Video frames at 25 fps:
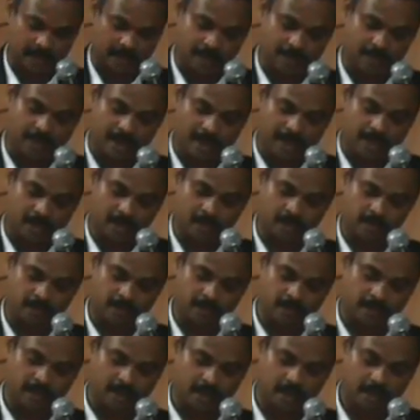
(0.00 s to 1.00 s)
and patron
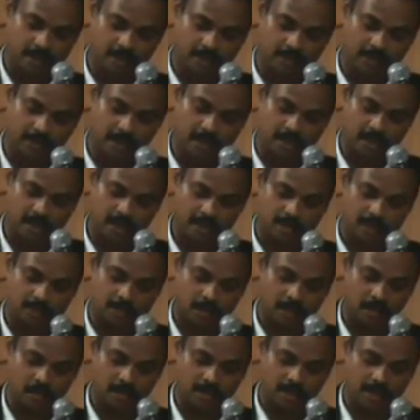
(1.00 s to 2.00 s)
of Madras
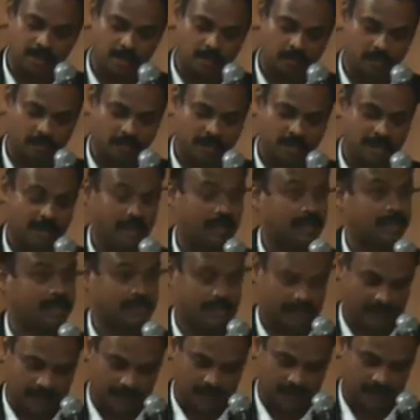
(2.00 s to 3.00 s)
Progress Union Higher
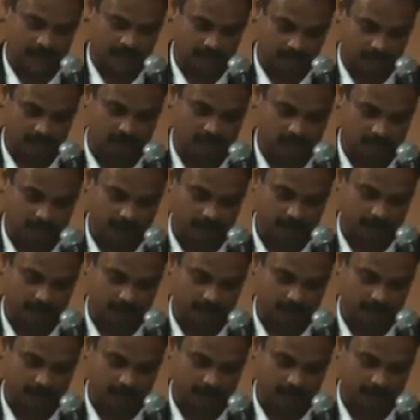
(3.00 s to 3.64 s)
Secondary School.